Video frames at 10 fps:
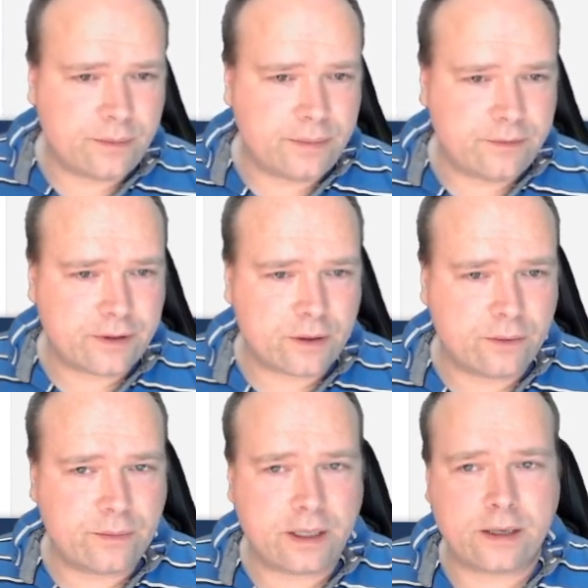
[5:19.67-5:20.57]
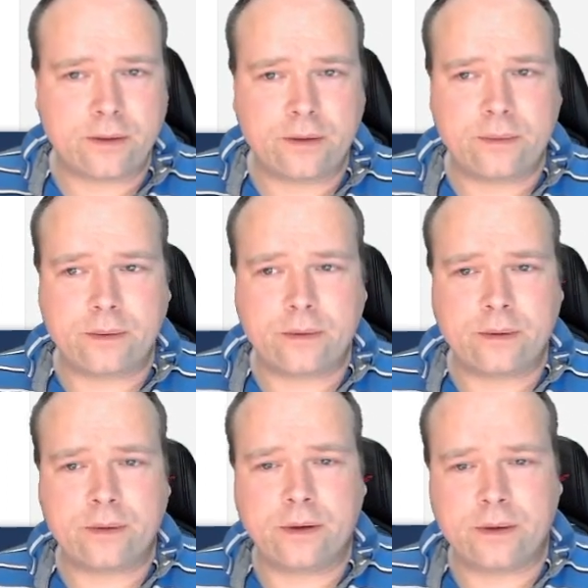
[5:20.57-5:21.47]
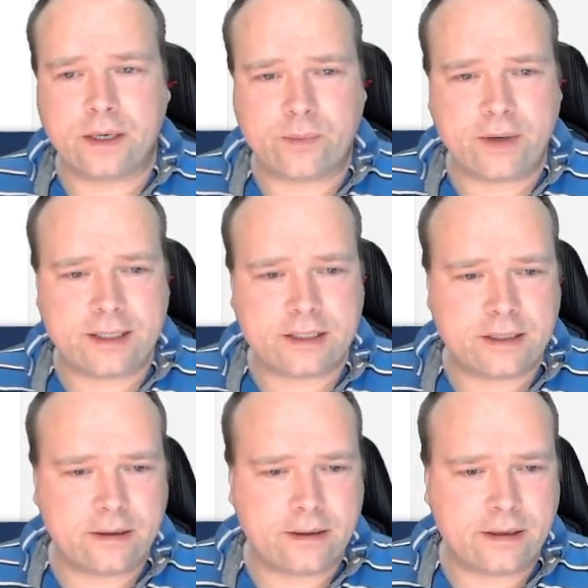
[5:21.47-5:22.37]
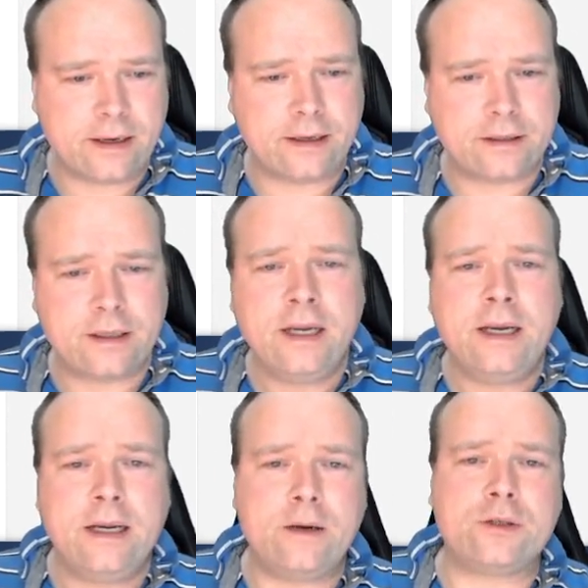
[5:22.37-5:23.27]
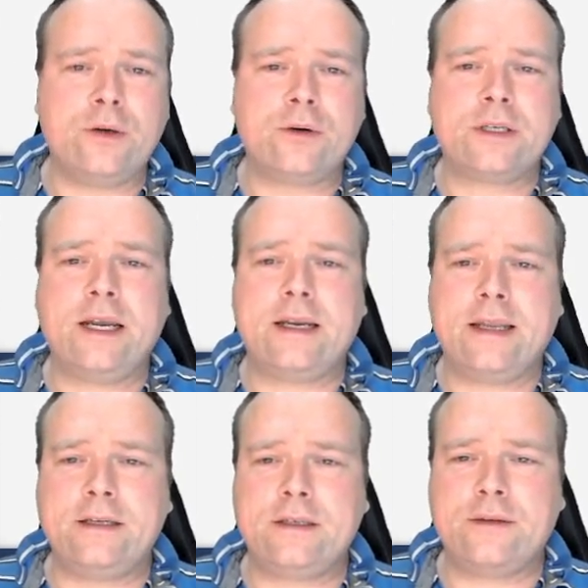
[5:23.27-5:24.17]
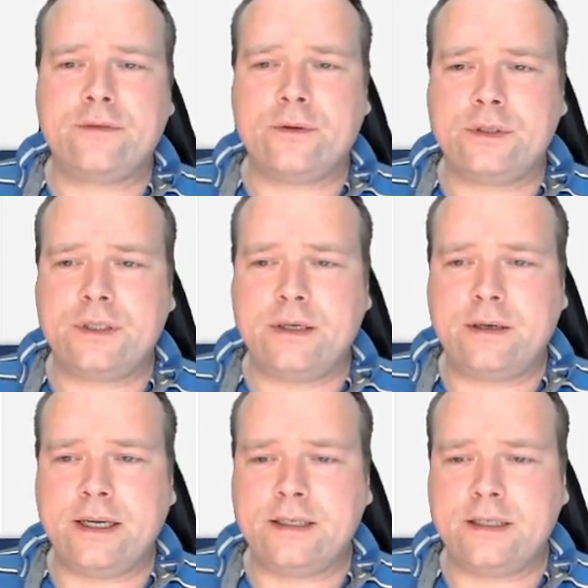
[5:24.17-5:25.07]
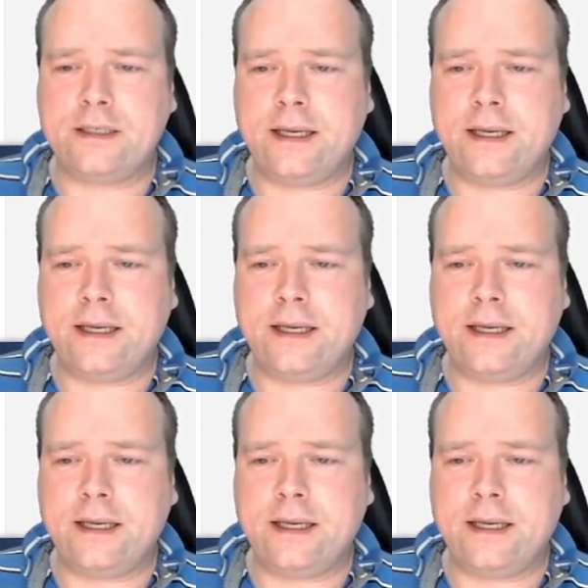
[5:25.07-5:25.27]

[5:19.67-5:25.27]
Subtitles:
When I go and look at the prices, and then it also looks like there's, of course, Genesis.